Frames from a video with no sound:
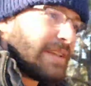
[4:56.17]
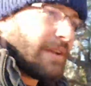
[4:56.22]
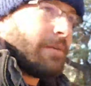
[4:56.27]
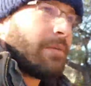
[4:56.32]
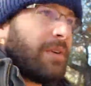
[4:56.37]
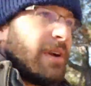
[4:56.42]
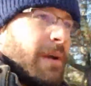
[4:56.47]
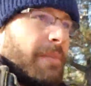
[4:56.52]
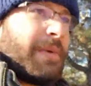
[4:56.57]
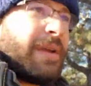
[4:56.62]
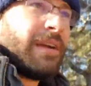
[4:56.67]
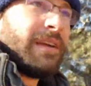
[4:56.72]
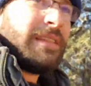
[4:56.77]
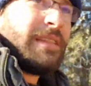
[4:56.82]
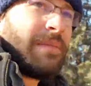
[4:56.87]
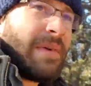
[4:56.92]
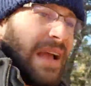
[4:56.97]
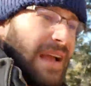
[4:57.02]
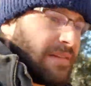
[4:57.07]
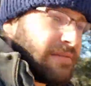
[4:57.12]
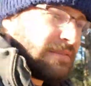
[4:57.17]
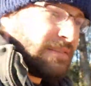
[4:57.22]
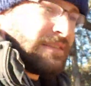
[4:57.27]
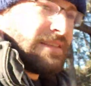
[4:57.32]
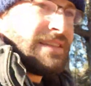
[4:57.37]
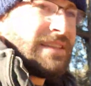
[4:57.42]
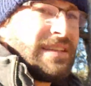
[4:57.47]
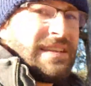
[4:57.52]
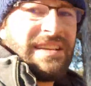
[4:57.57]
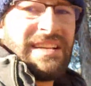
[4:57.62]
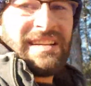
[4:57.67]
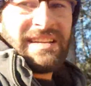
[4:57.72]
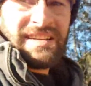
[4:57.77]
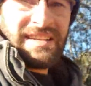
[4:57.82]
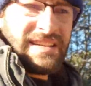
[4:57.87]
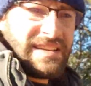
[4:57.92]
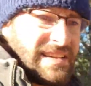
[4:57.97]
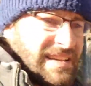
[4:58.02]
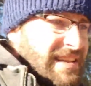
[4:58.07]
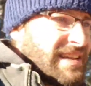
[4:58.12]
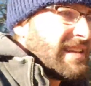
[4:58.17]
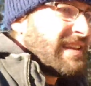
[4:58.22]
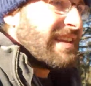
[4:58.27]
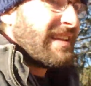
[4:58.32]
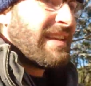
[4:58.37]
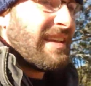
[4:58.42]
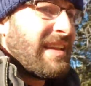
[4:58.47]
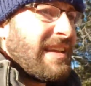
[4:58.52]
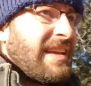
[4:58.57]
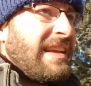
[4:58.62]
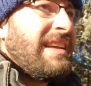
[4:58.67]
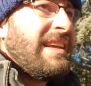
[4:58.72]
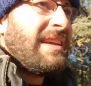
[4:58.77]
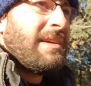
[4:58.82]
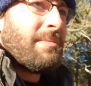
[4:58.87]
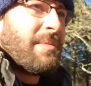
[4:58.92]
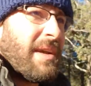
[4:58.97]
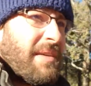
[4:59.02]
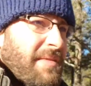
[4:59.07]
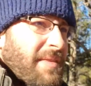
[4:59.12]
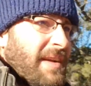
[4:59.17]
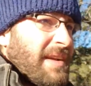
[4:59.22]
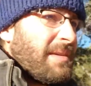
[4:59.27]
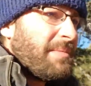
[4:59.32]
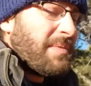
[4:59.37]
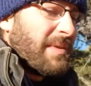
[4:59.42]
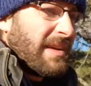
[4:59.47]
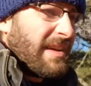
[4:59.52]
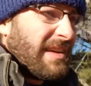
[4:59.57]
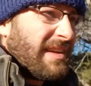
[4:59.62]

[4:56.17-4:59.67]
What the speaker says: So we're up here in the mountains. my friend,